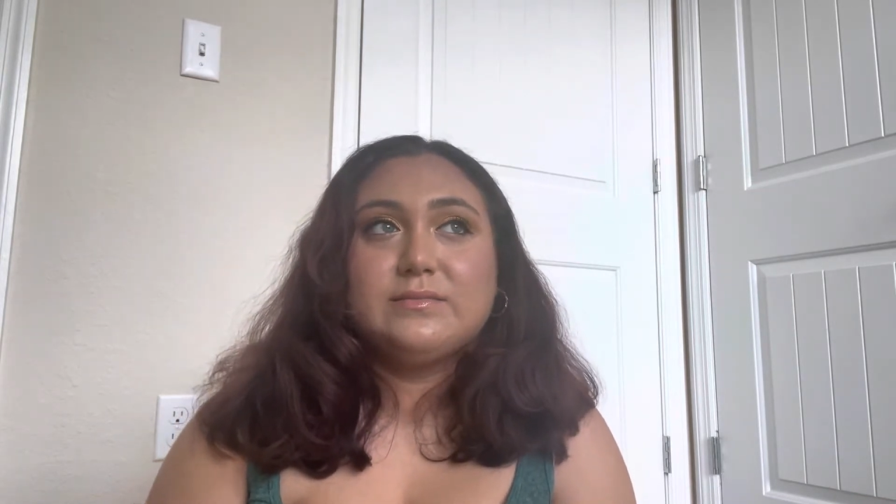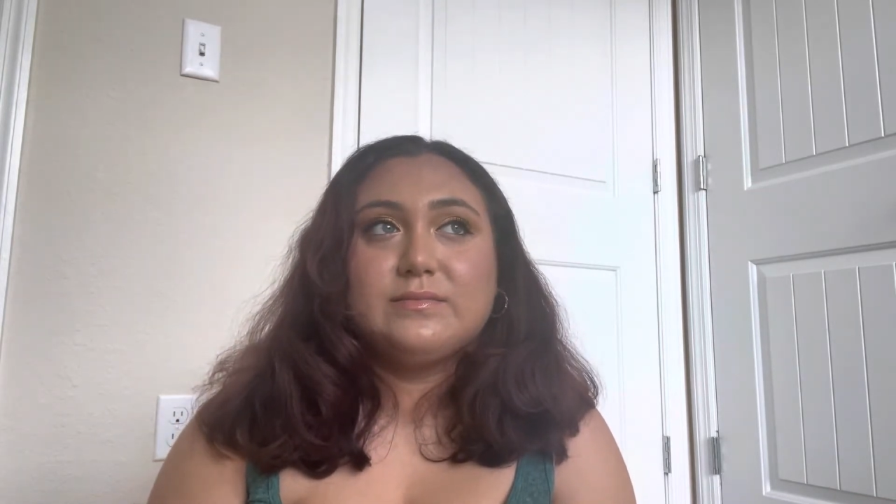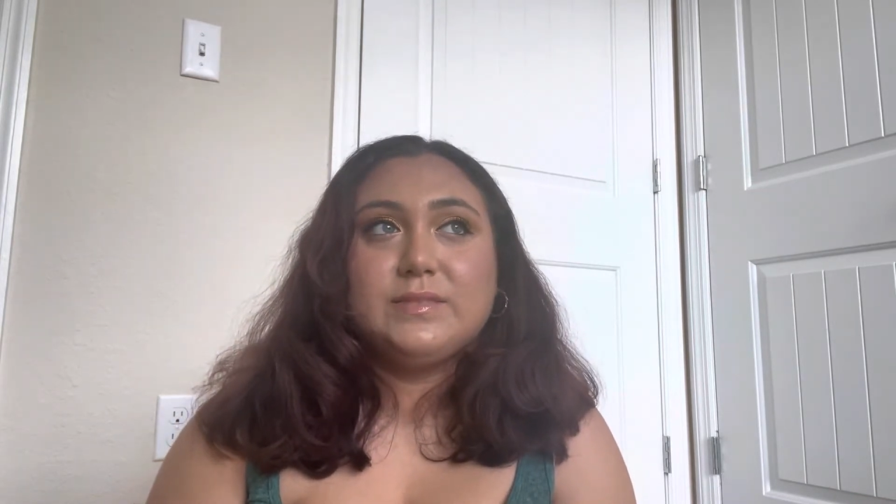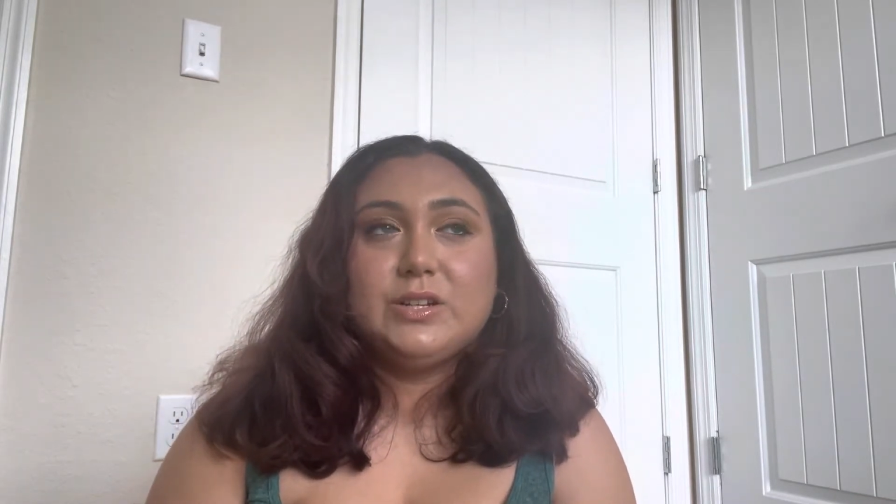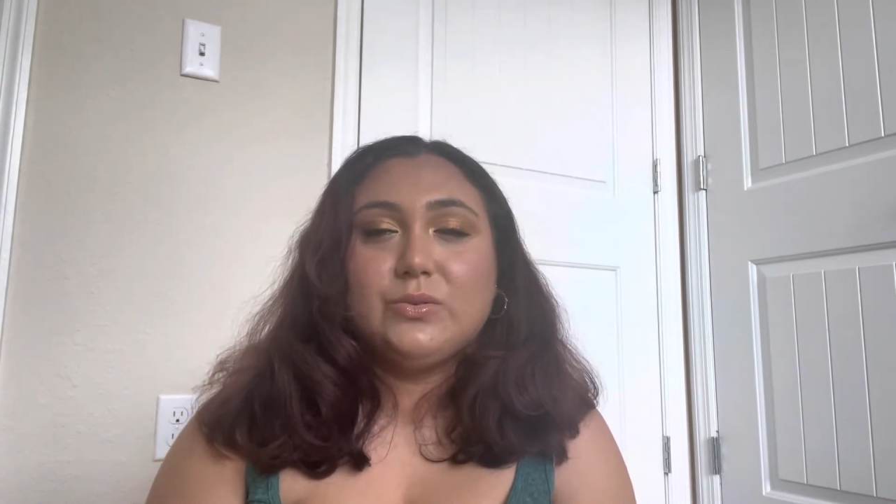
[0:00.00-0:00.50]

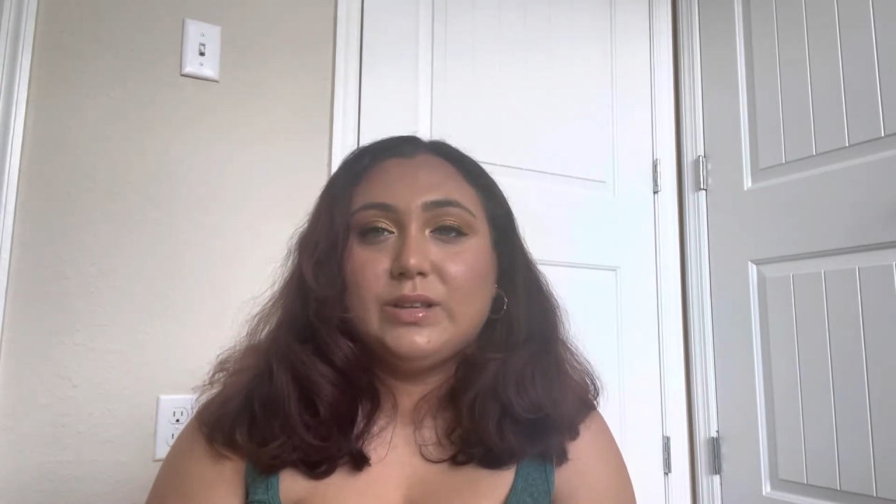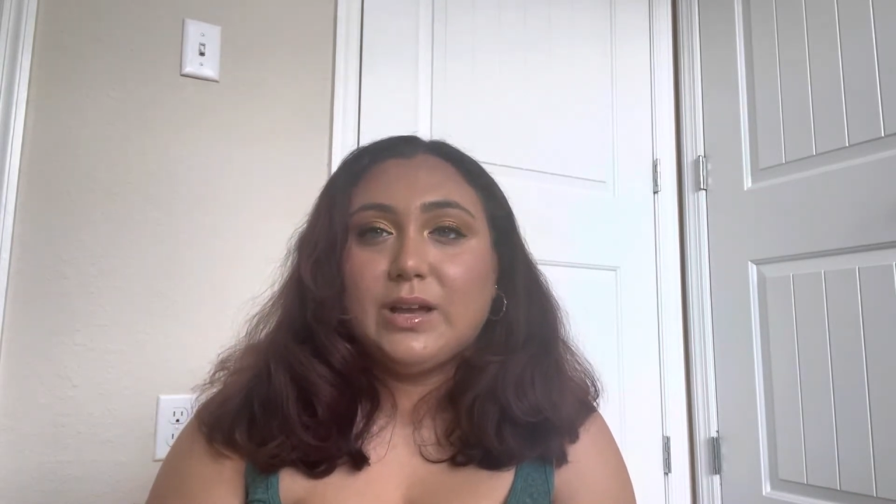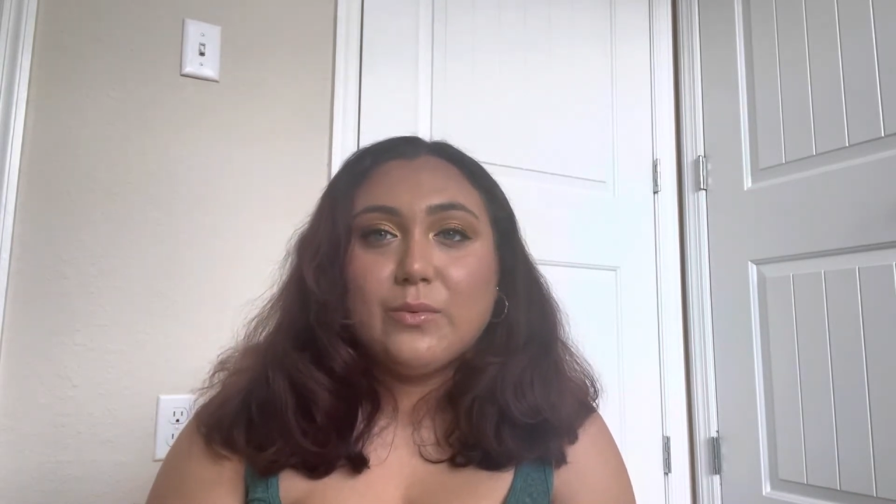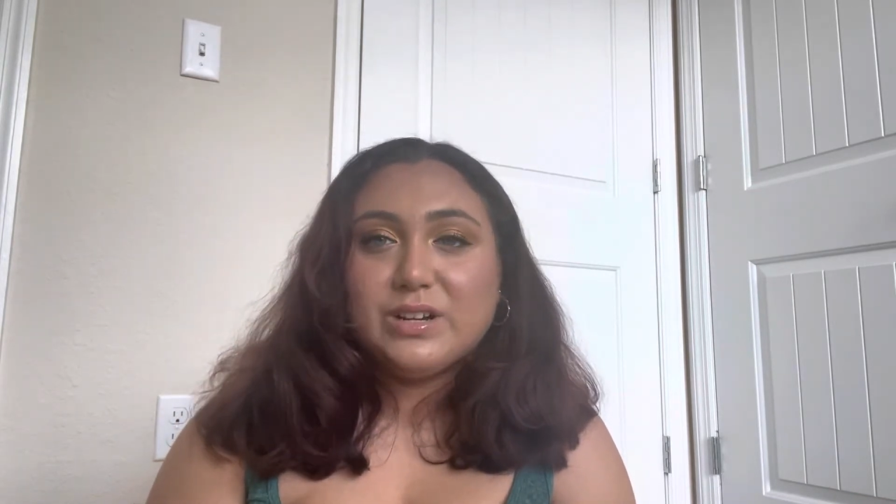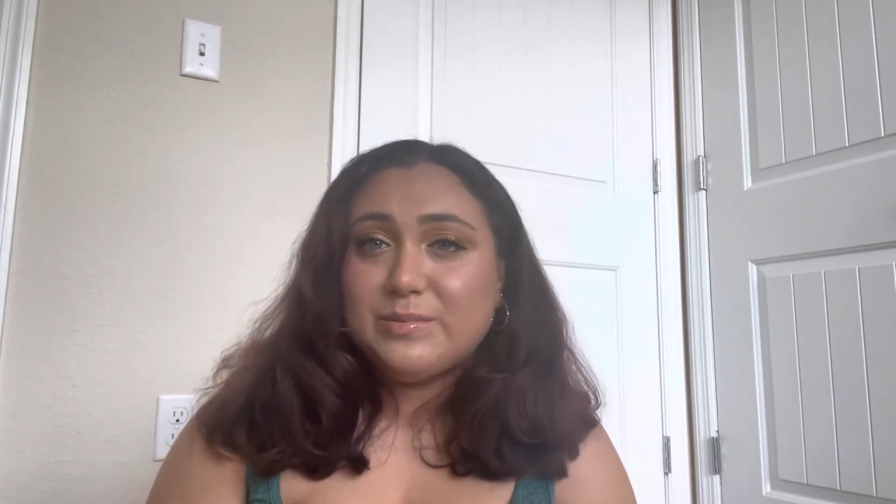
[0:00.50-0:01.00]
you know, like I
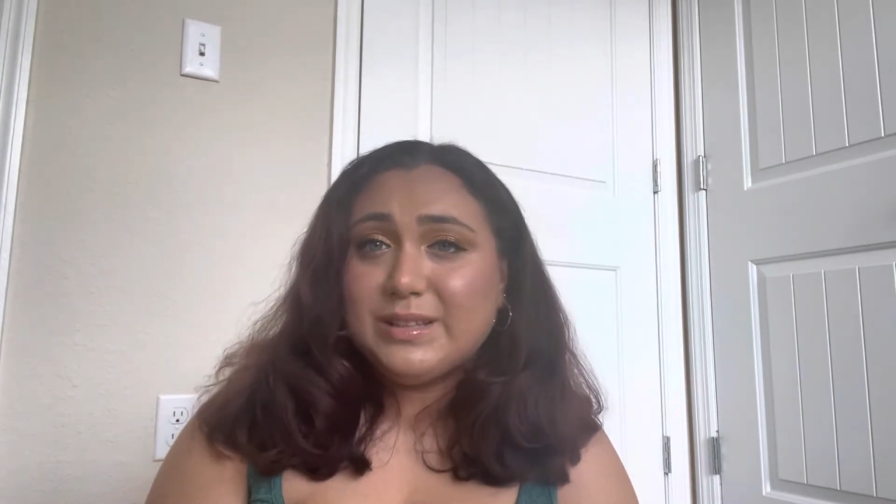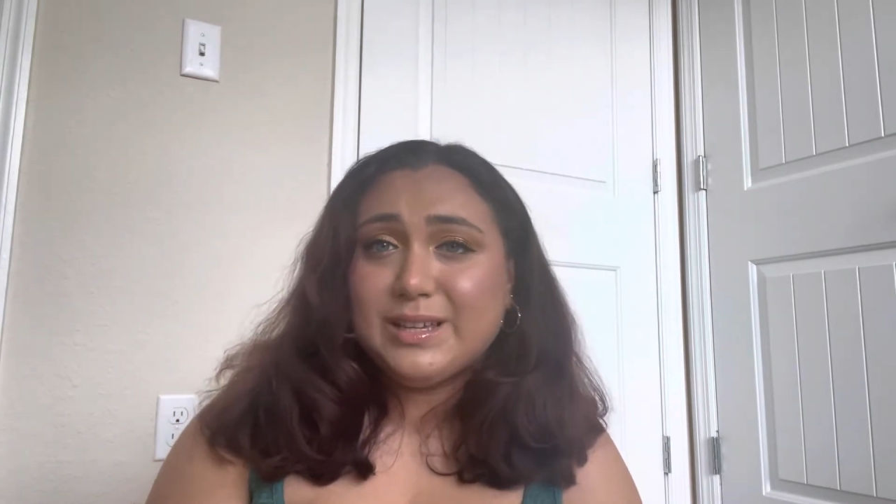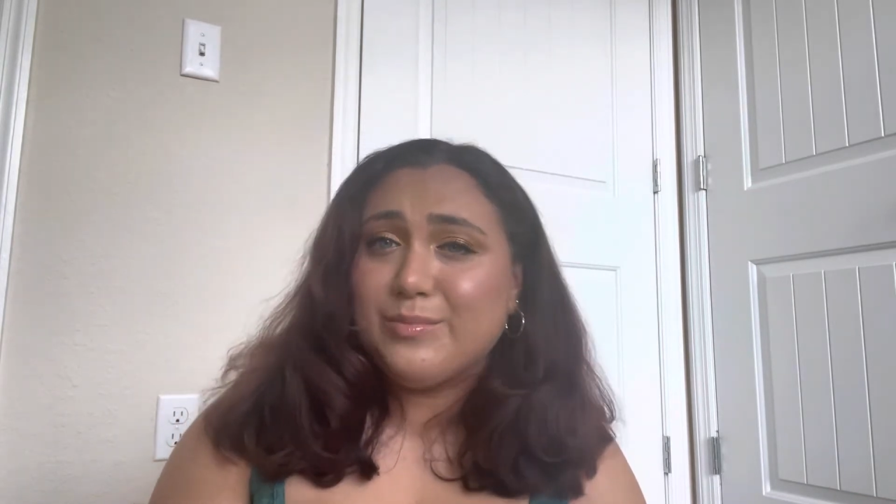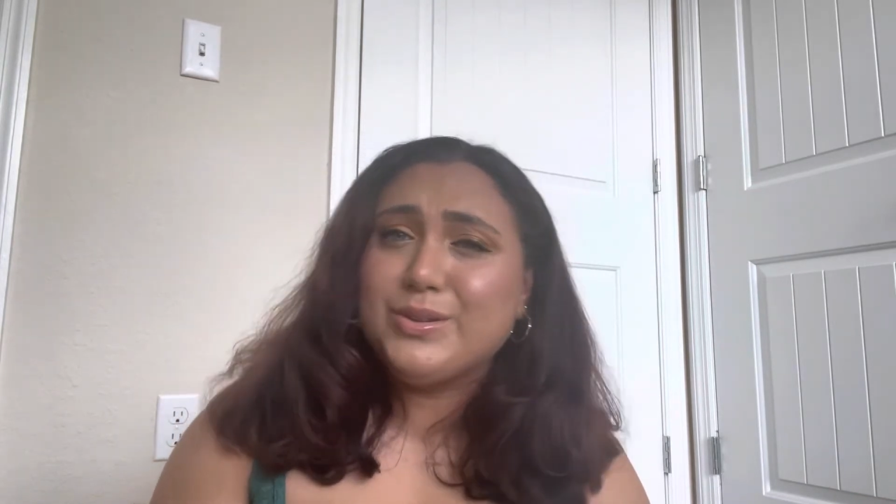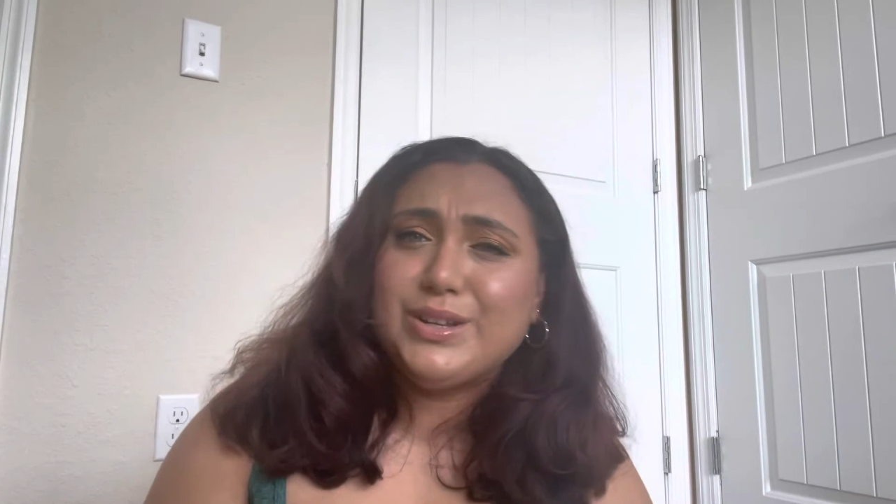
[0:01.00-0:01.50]
wanted to be like a
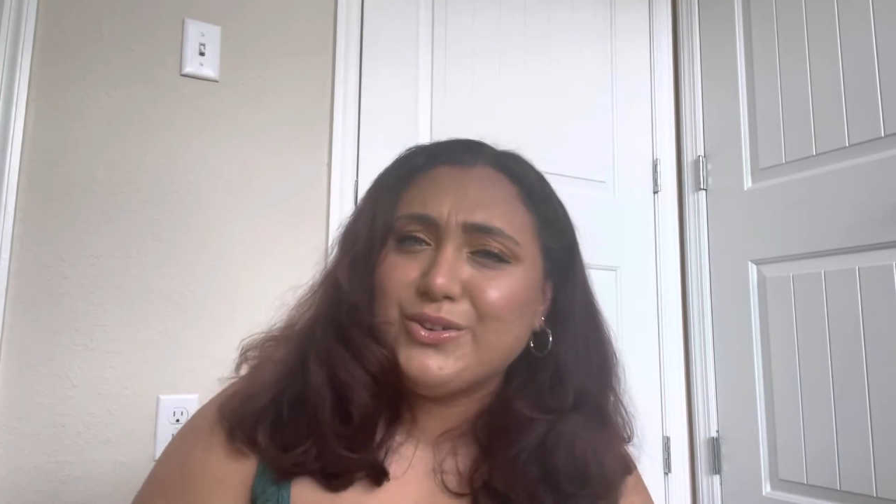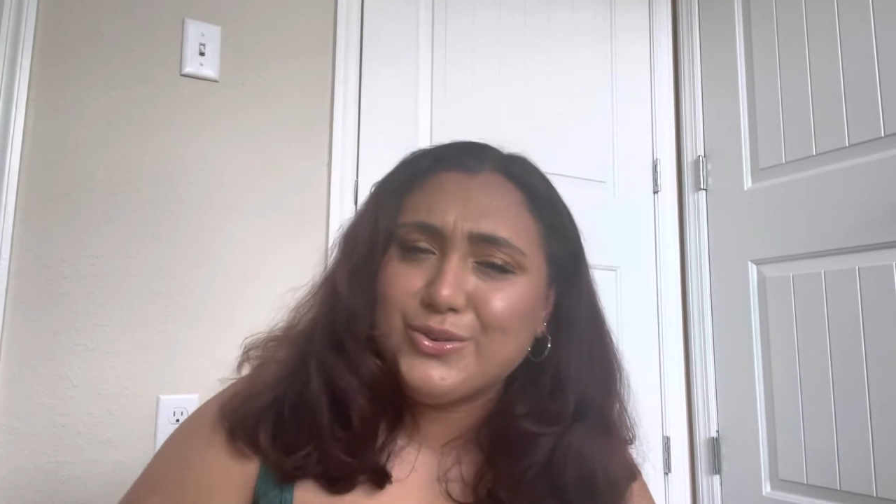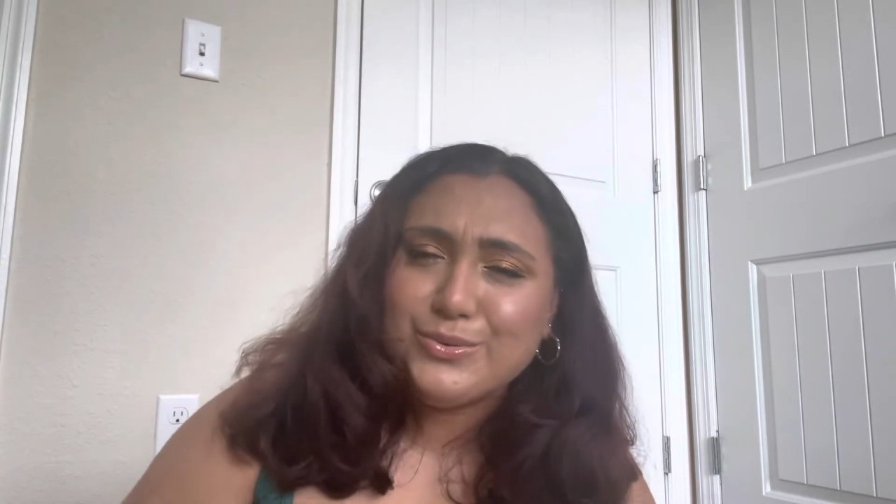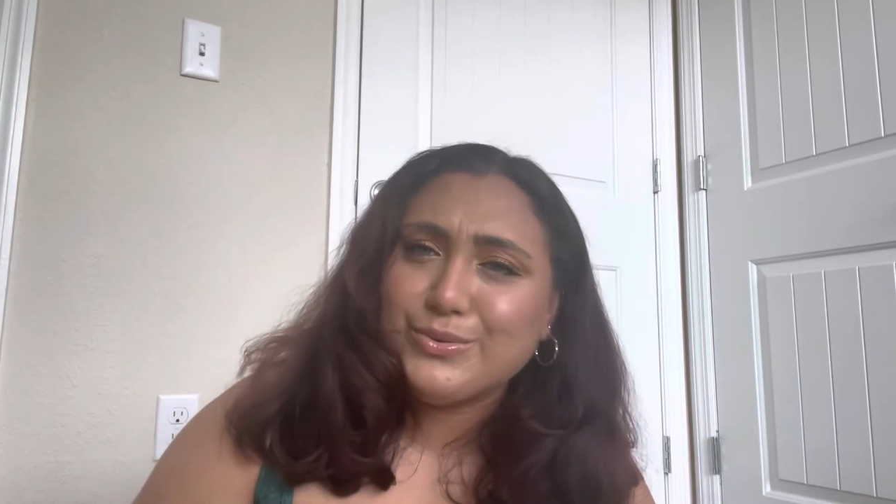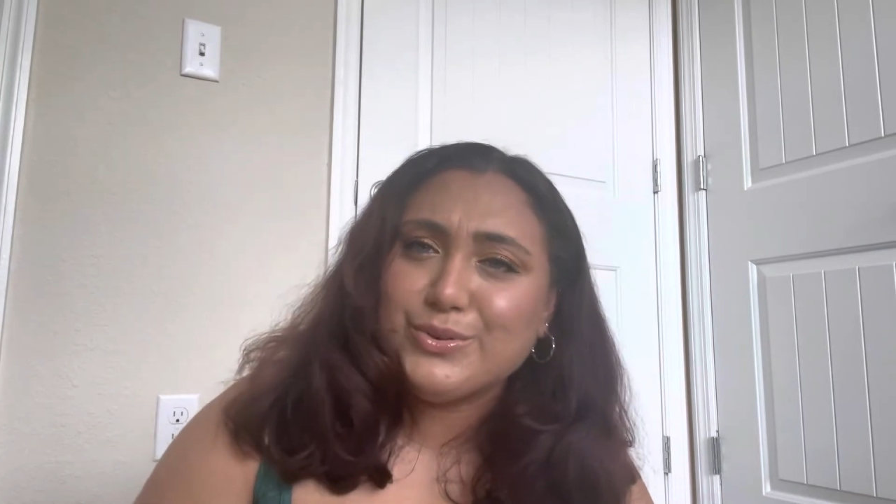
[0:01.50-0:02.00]
beauty
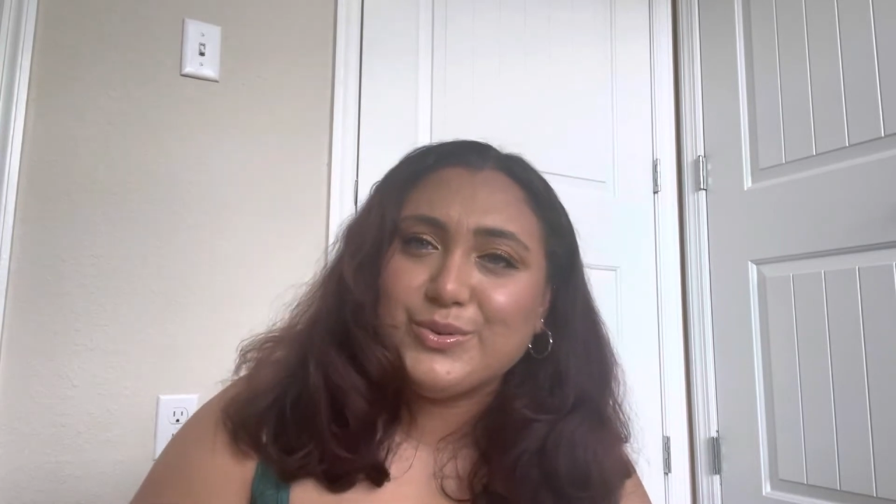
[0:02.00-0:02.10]
guru,